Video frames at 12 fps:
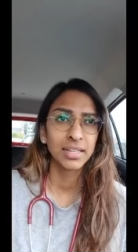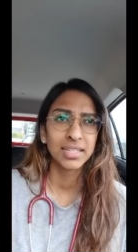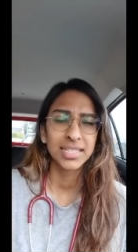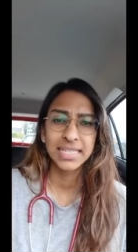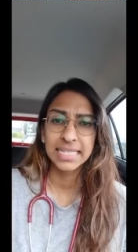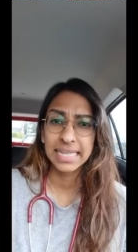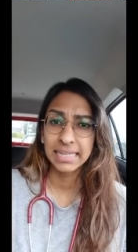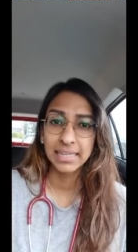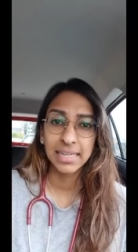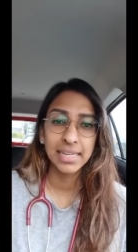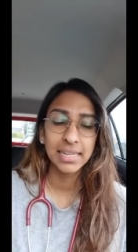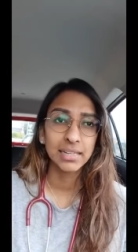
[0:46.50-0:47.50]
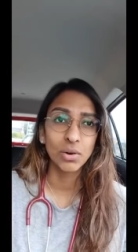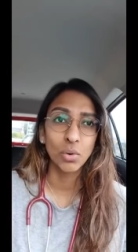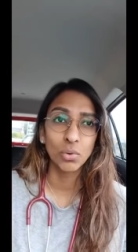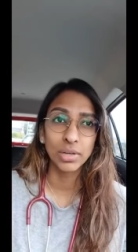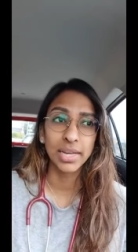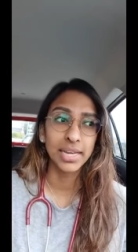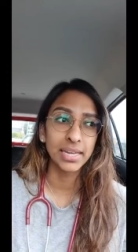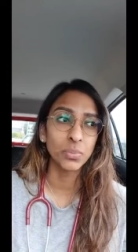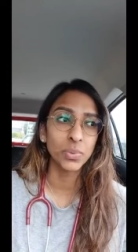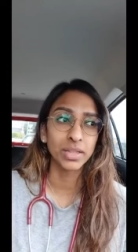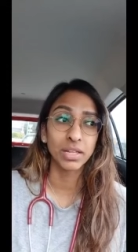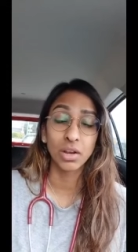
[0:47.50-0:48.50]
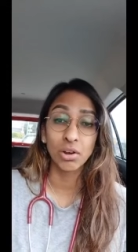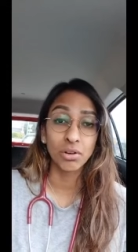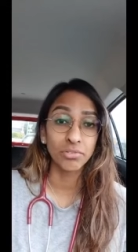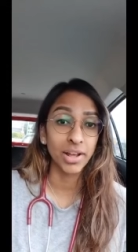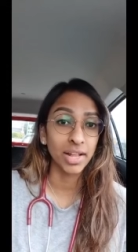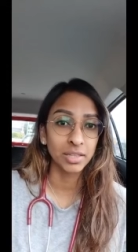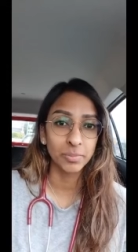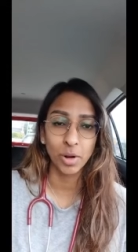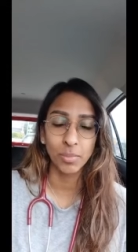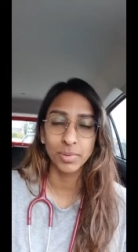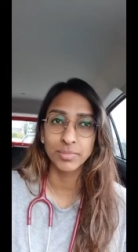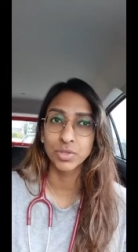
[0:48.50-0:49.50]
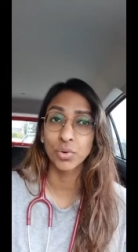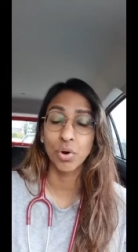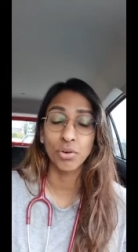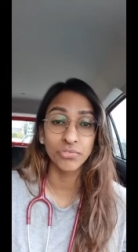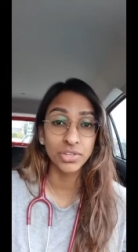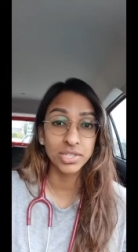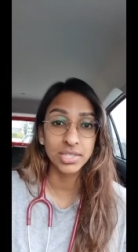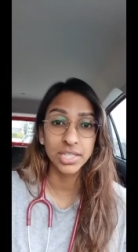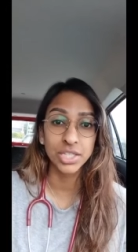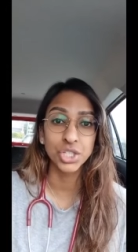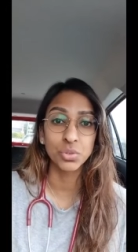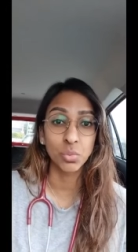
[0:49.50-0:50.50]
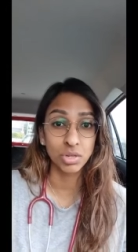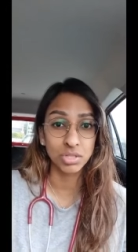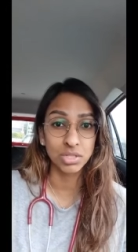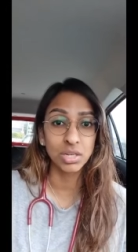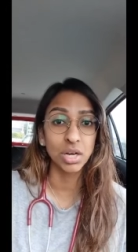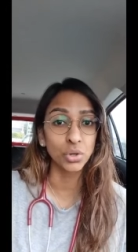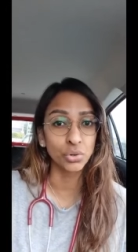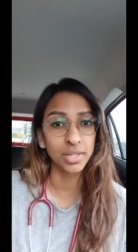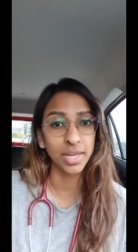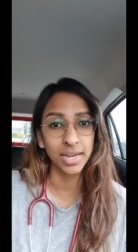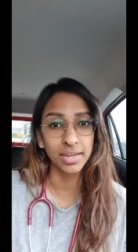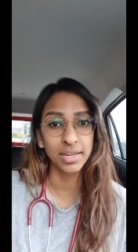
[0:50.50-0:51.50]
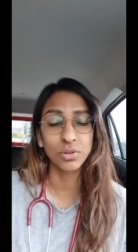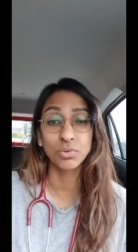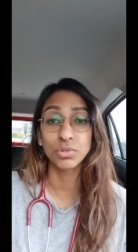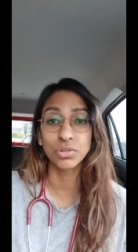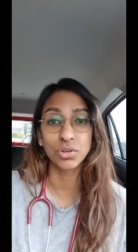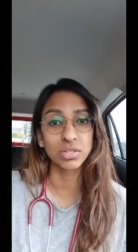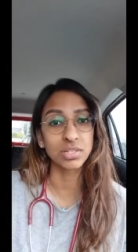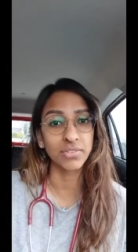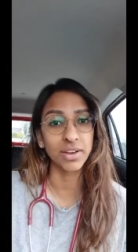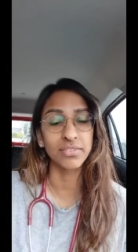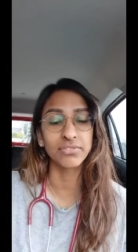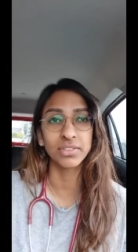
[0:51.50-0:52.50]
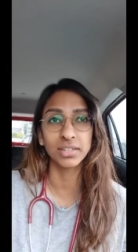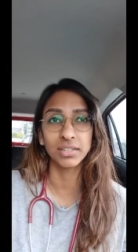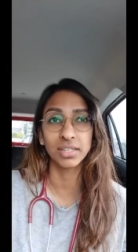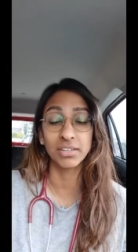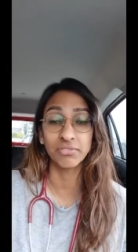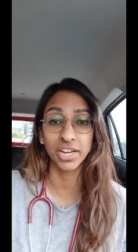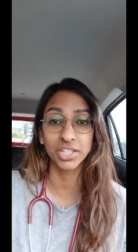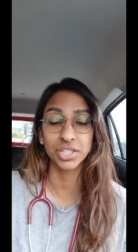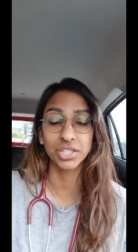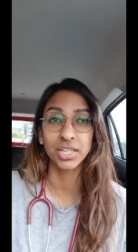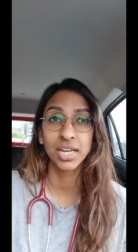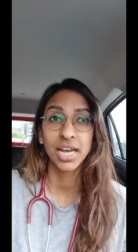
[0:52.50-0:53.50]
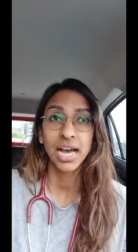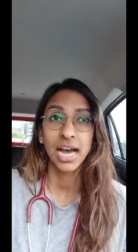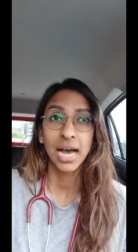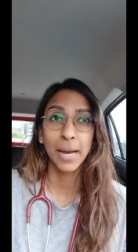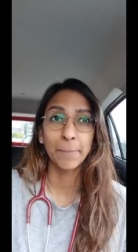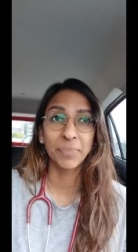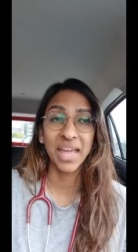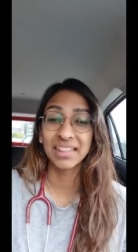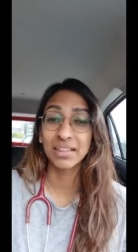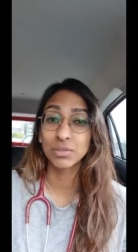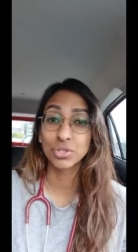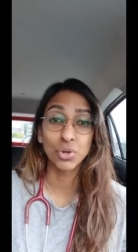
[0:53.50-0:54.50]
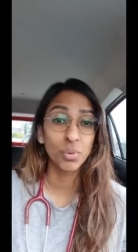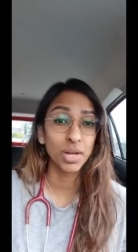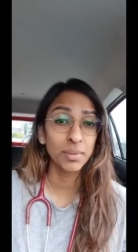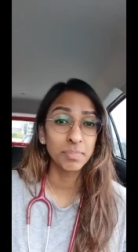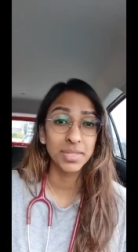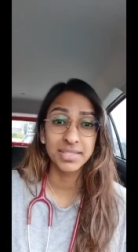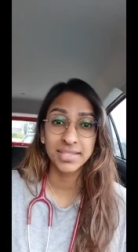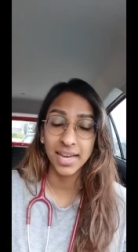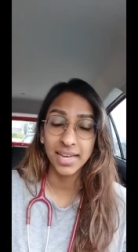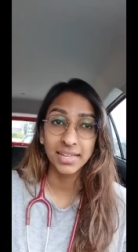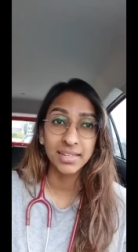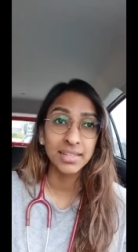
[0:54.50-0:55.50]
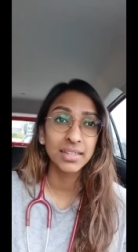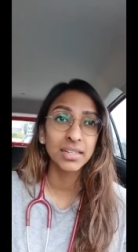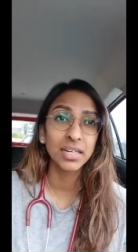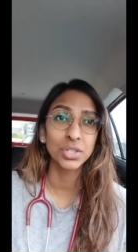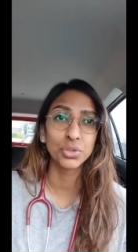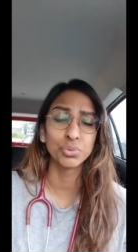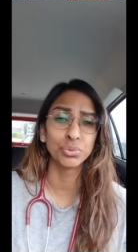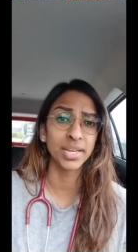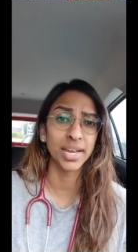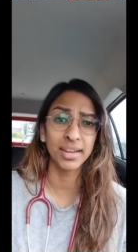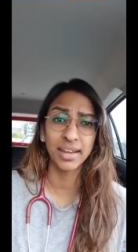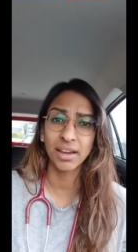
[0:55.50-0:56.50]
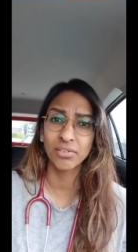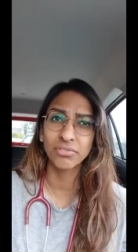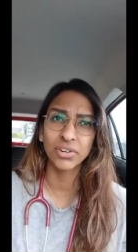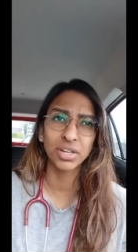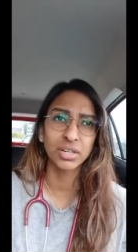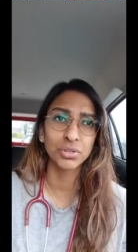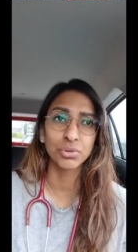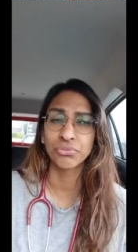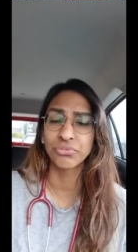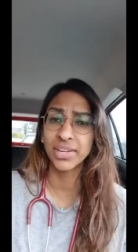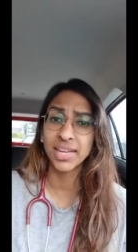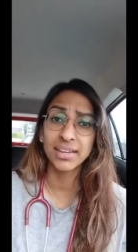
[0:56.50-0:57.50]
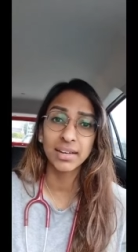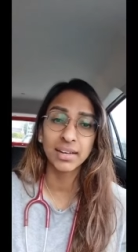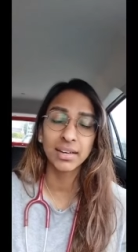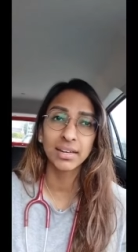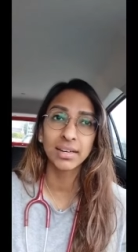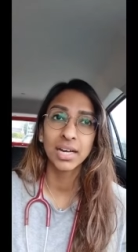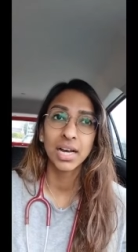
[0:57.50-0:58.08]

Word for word: sickly old lady with a lot of health problems so obviously she wasn't a good candidate who was going to survive the infection um, and there was no one beside her to take care of her to feed her